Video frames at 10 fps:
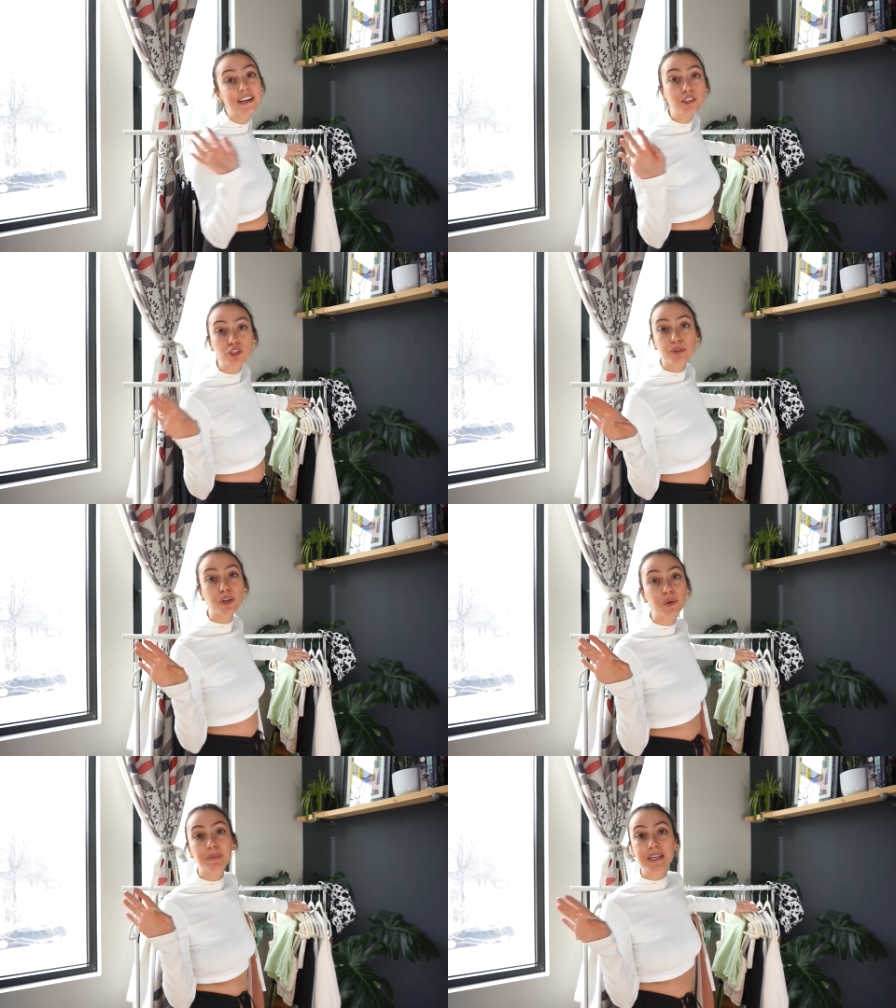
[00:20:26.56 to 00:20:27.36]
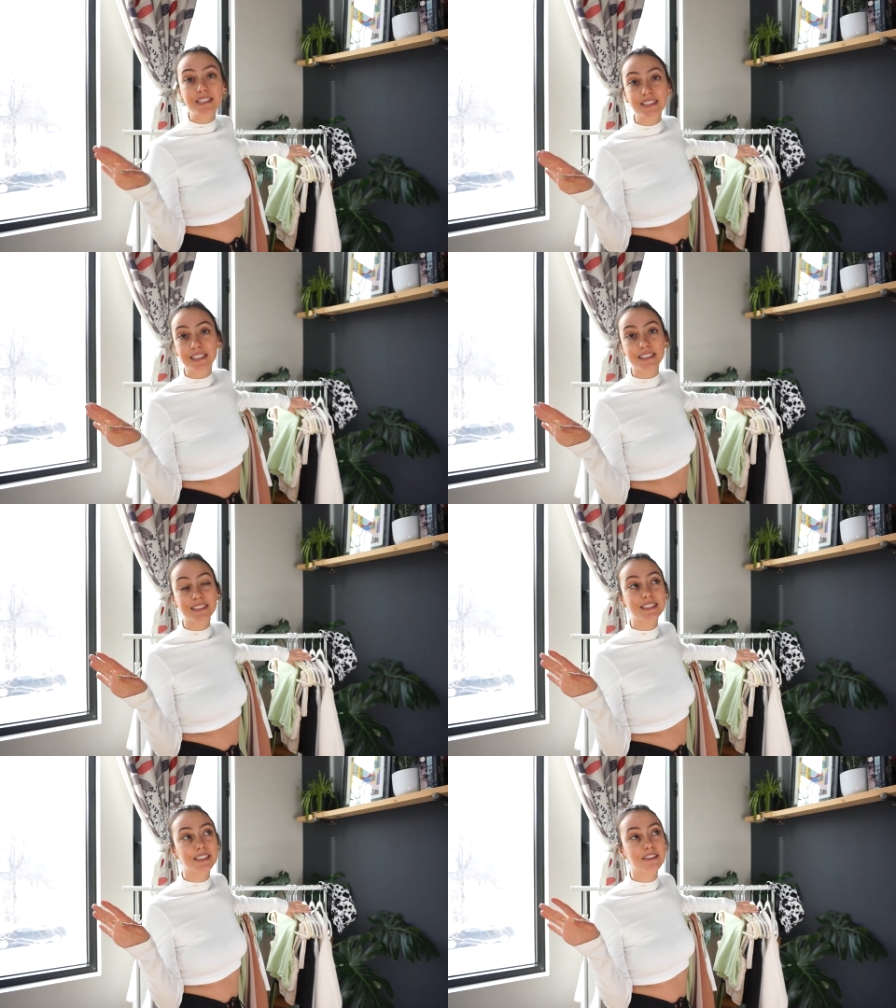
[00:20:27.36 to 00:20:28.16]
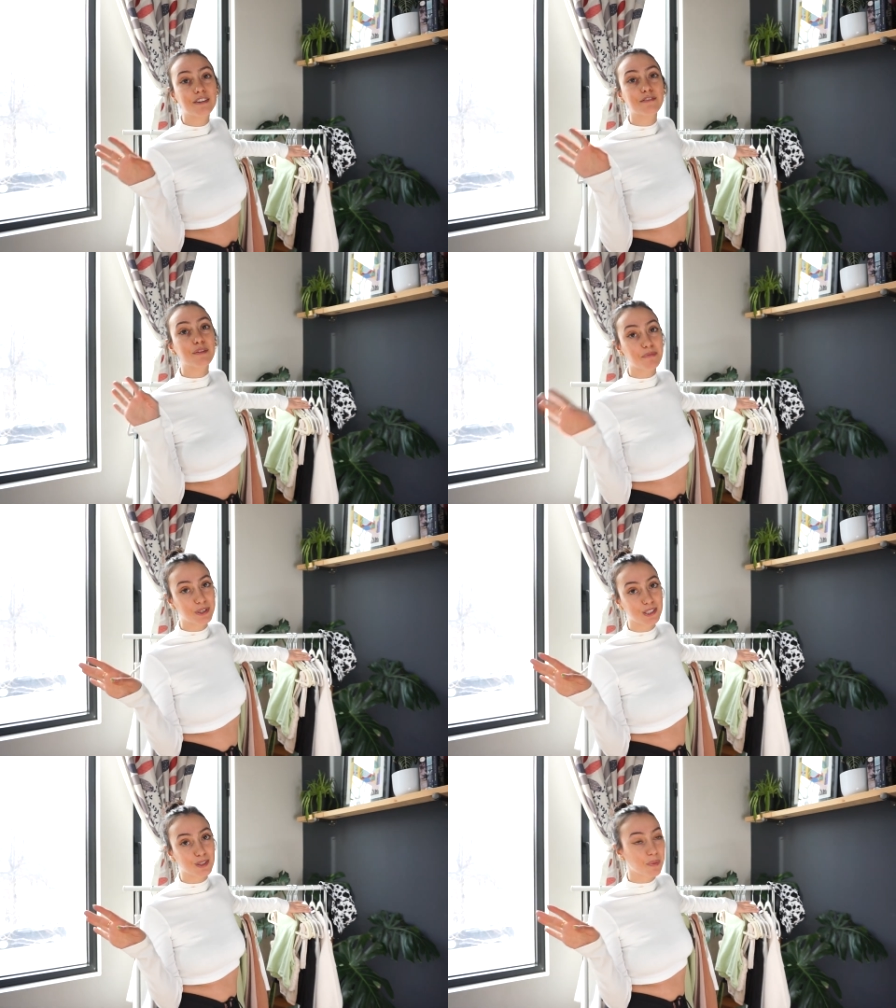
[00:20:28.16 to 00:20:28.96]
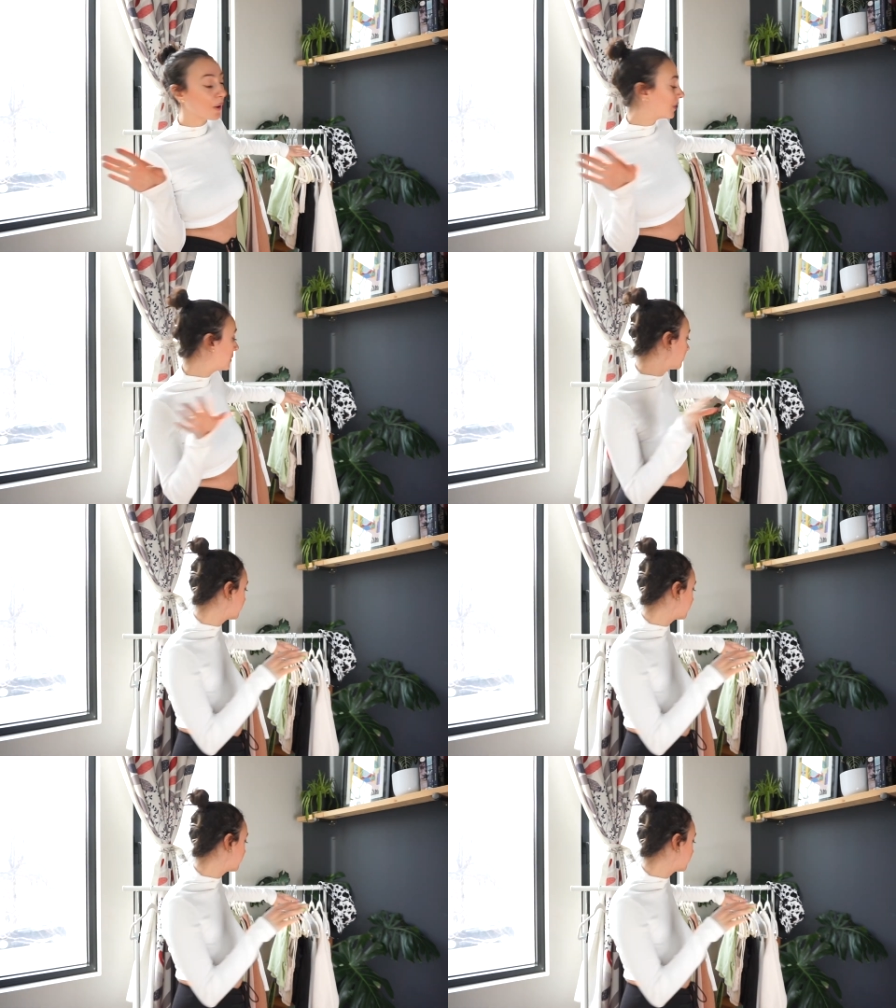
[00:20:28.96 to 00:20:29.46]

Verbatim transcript: and true pieces from Princess Polly.